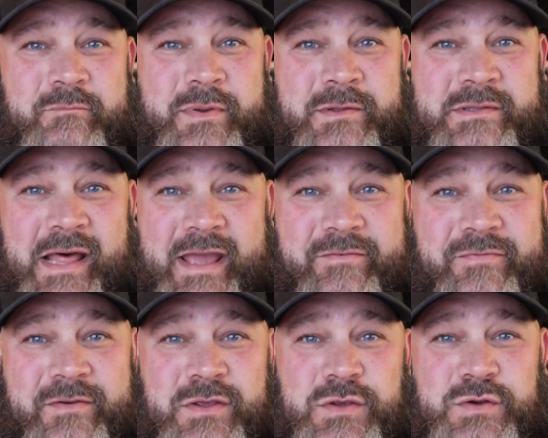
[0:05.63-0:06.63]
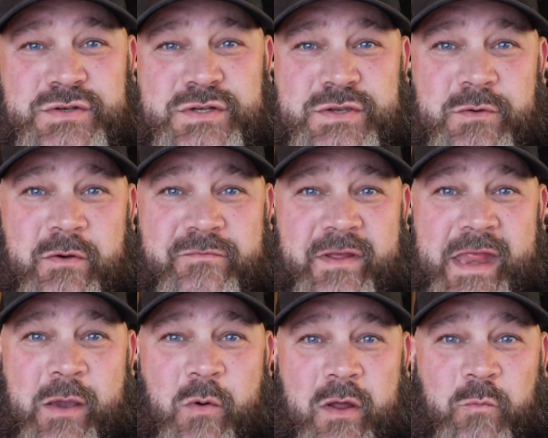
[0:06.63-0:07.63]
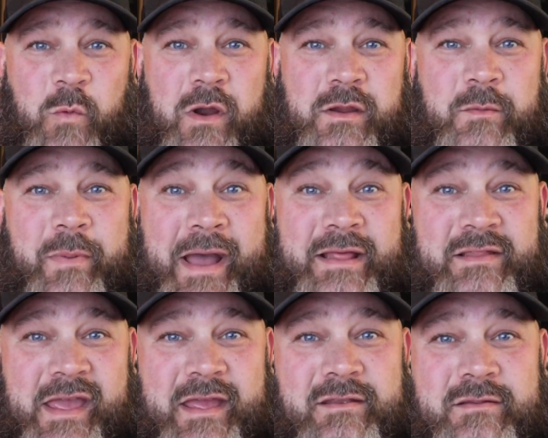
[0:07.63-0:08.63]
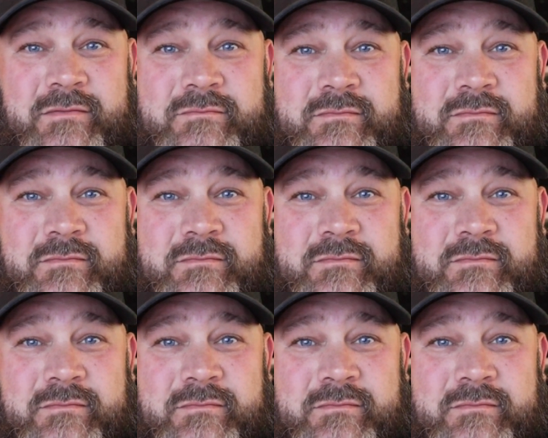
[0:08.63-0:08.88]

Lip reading: Build Life, you should do a video on where you buy land.